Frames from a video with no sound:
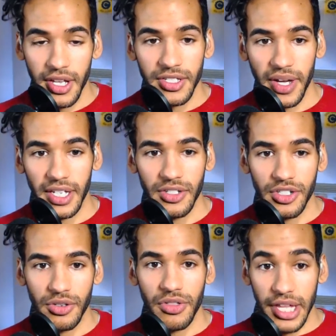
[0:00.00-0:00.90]
So I can
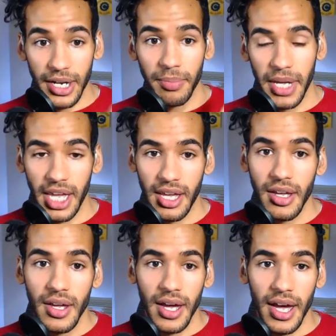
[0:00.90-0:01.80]
do therapy,
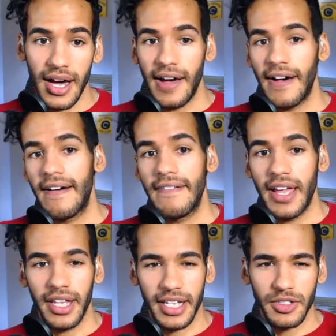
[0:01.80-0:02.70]
so
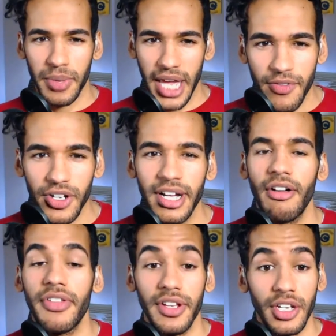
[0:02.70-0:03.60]
behavioral
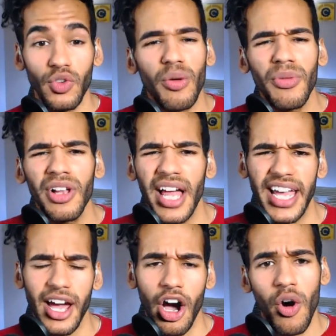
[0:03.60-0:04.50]
health, and then normal,
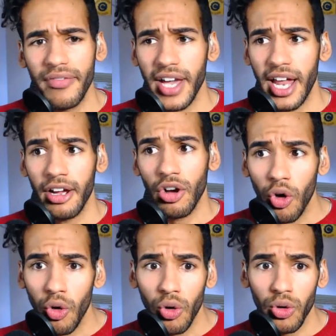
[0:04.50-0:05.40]
like, oh, I've got a
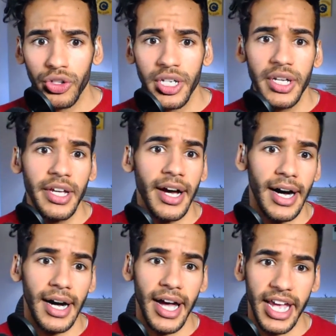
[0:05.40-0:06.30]
cold,
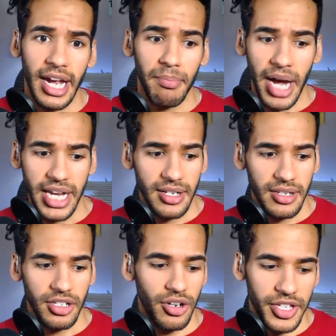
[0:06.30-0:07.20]
and I might,
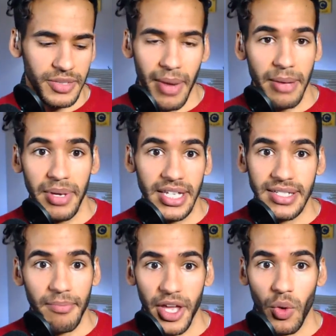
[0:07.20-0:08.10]
this might be
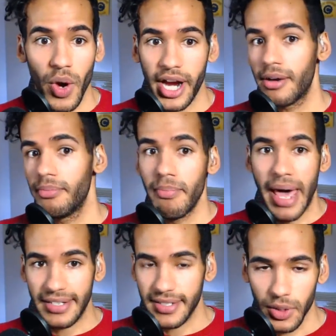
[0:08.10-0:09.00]
something where
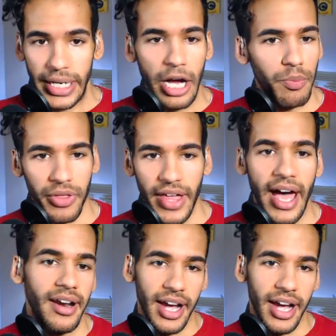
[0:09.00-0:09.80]
medicine would help with that.